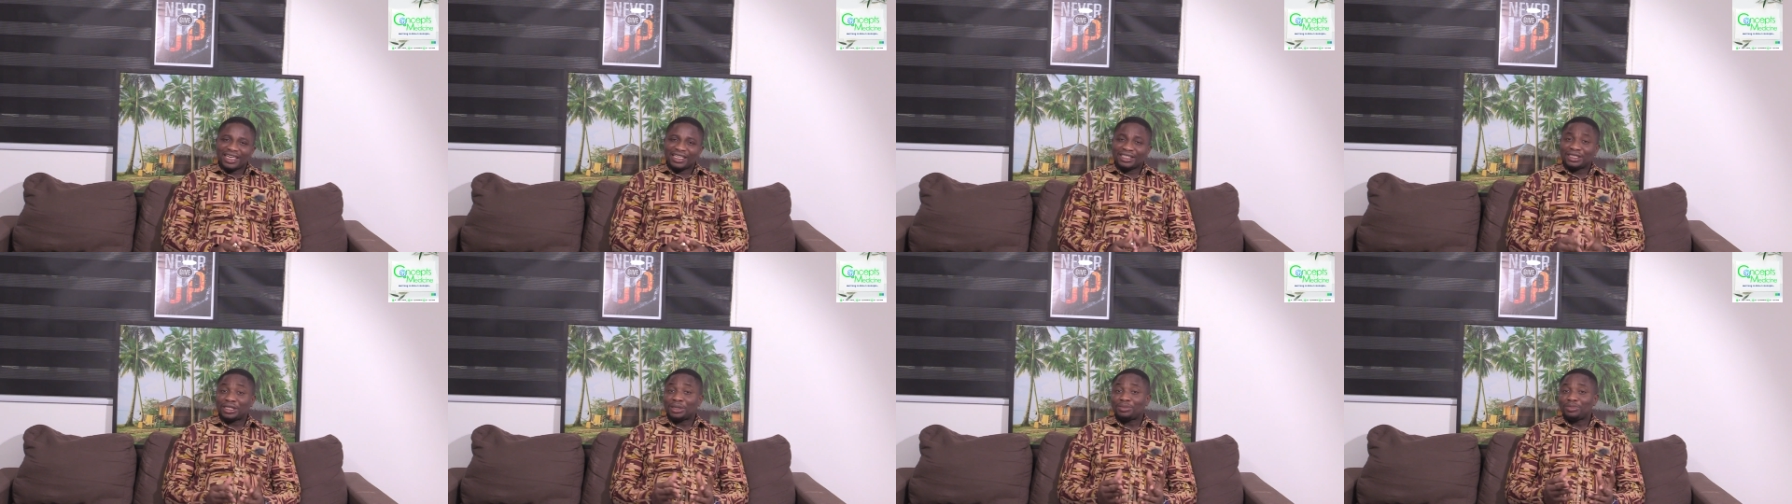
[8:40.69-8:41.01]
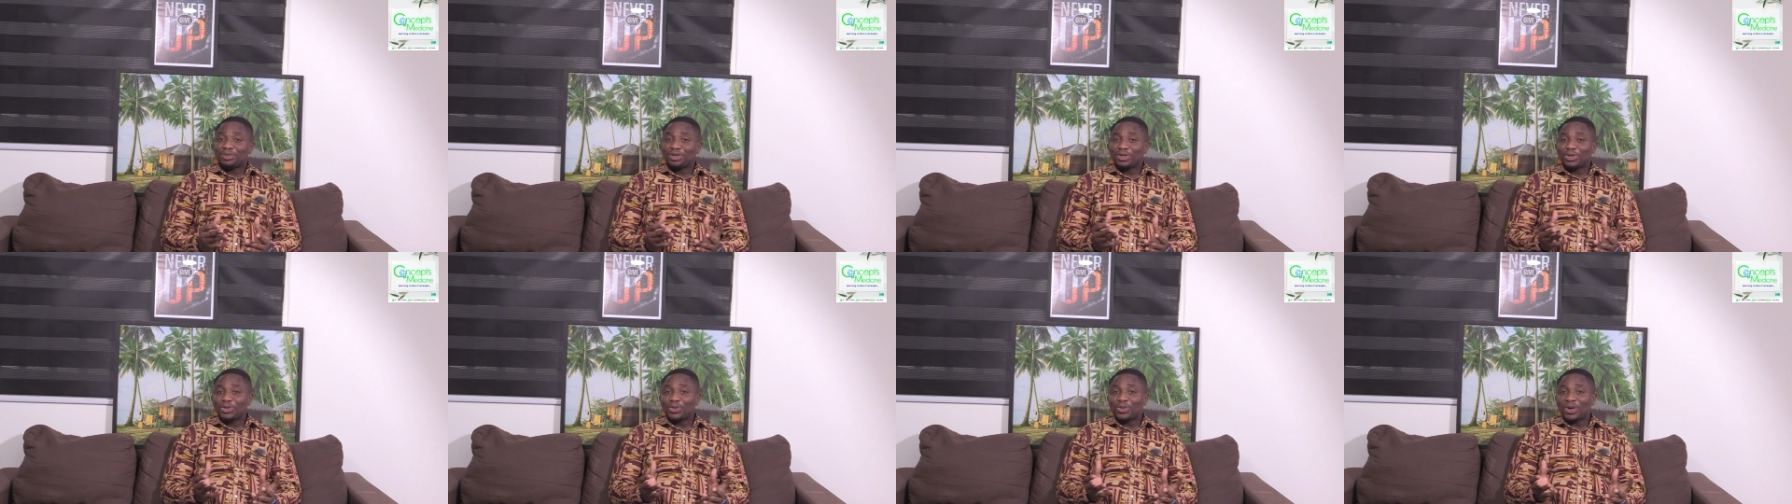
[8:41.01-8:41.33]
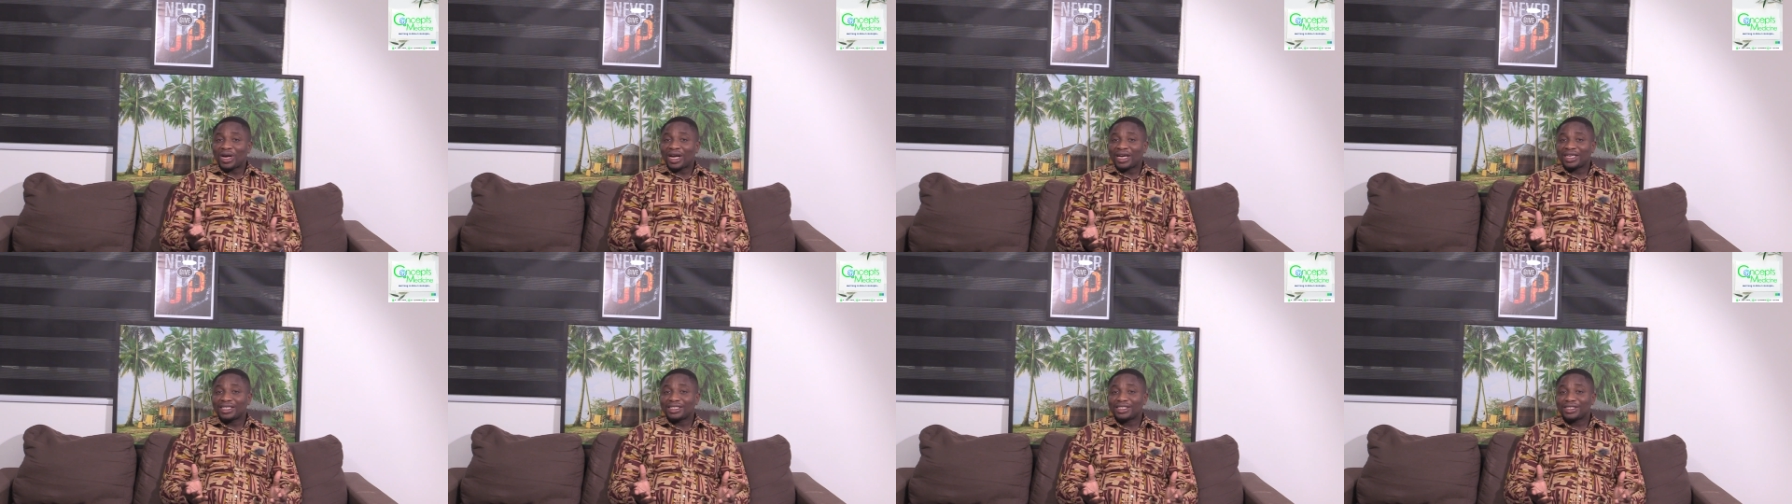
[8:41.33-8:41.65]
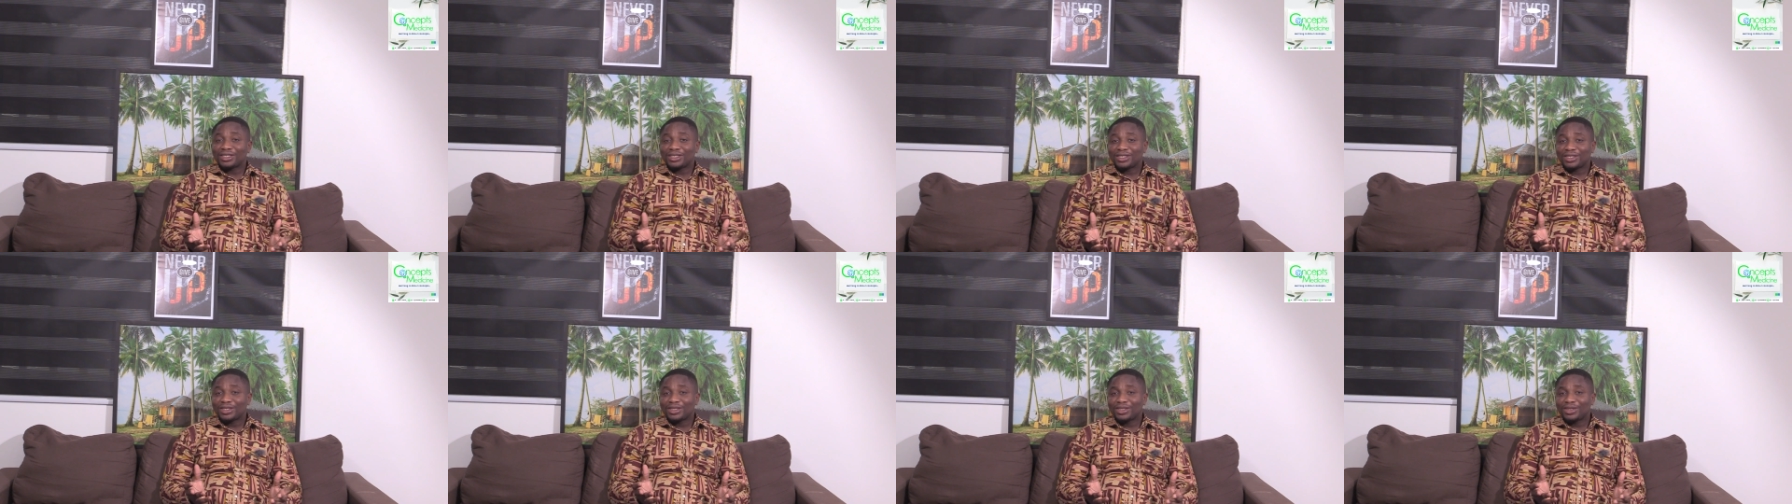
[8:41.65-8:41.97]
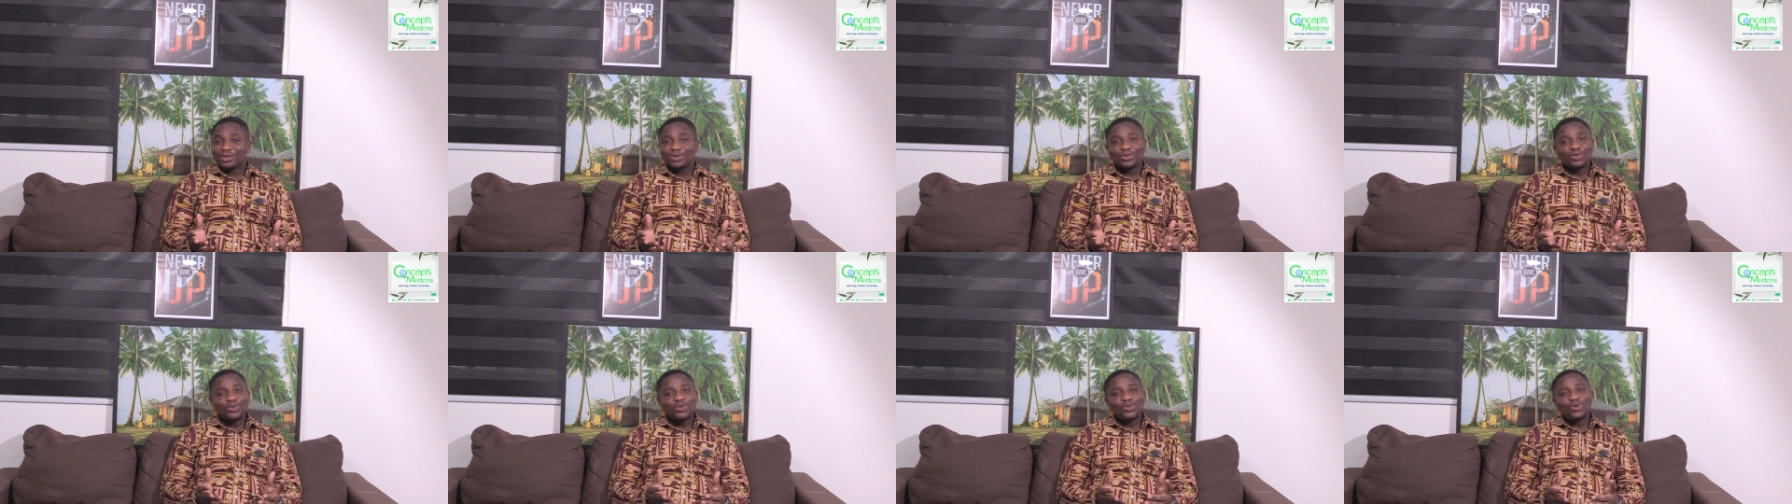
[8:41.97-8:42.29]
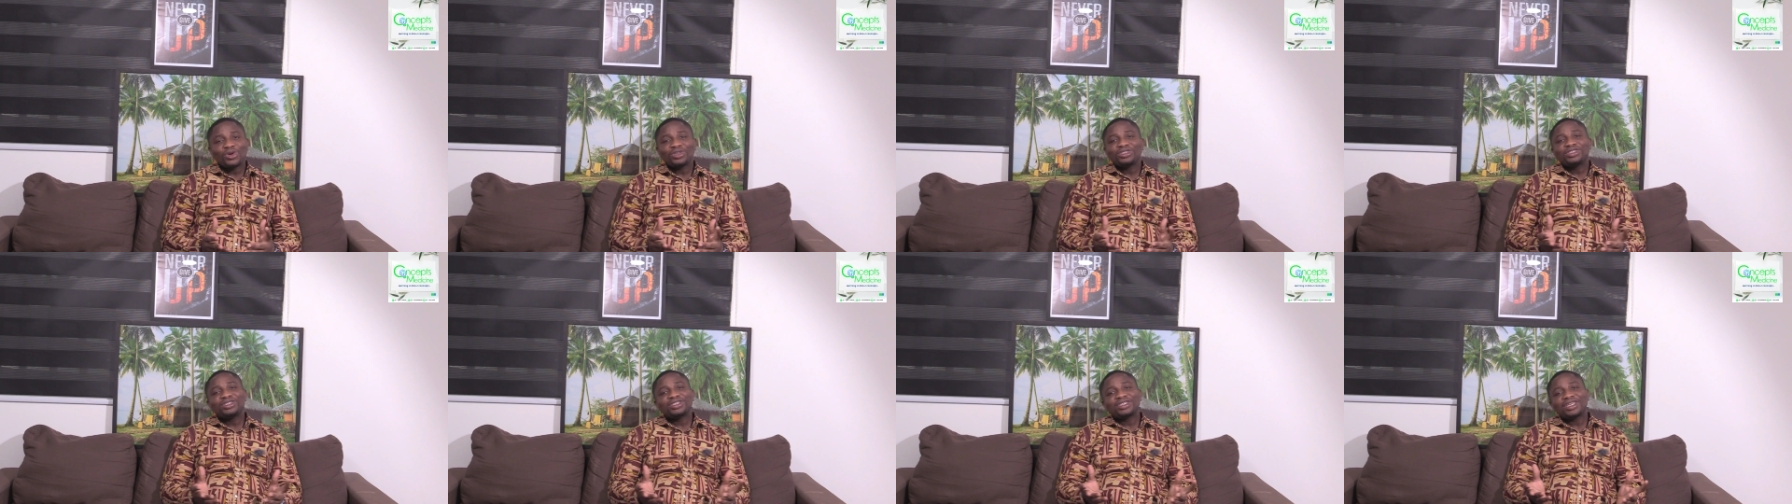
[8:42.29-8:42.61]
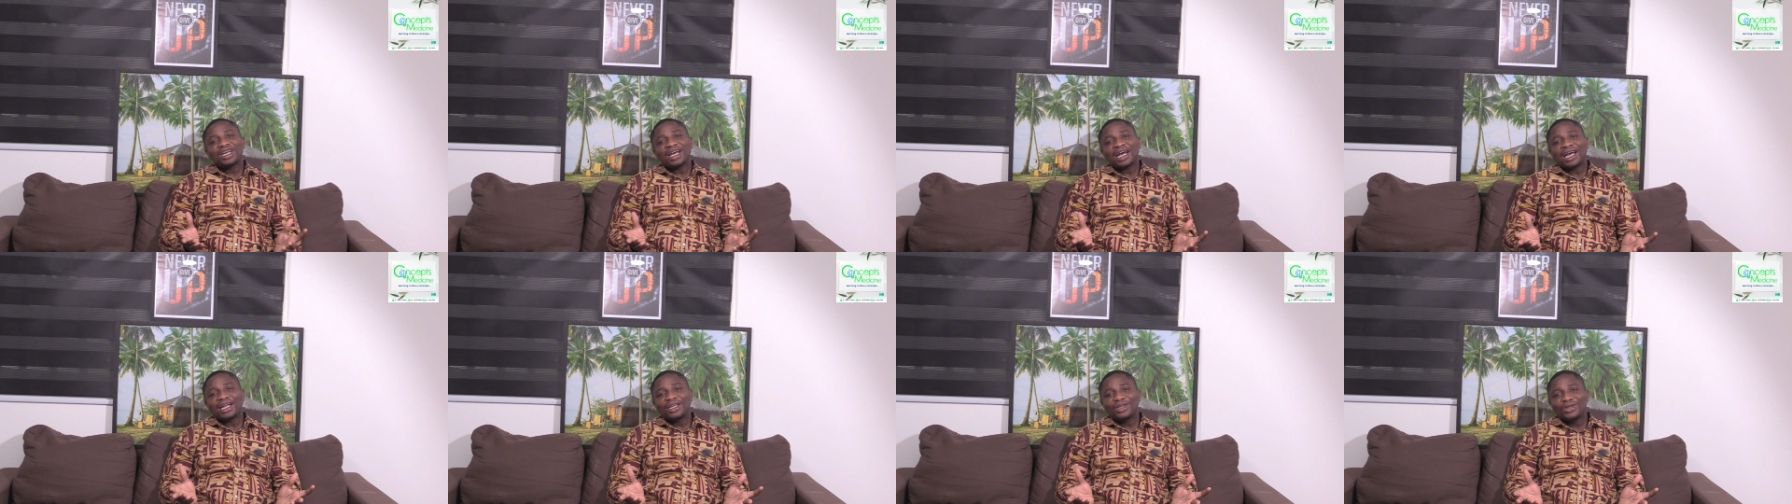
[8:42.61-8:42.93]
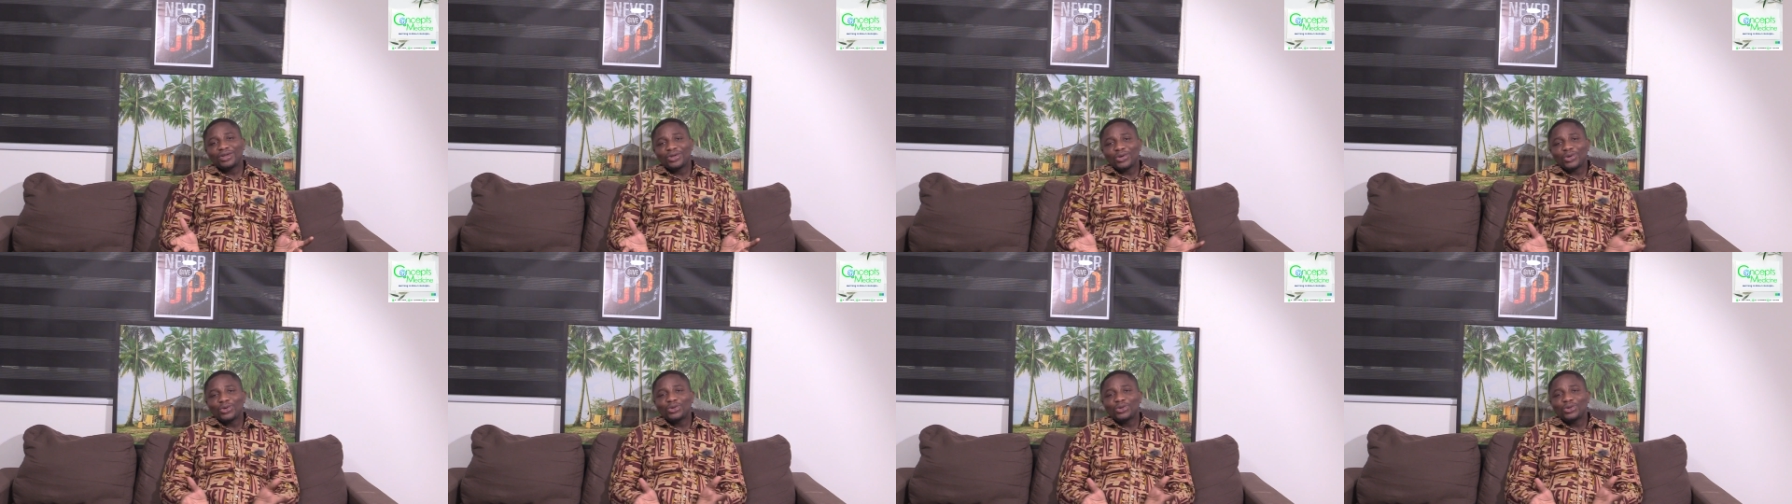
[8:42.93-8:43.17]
And somebody will ask, what are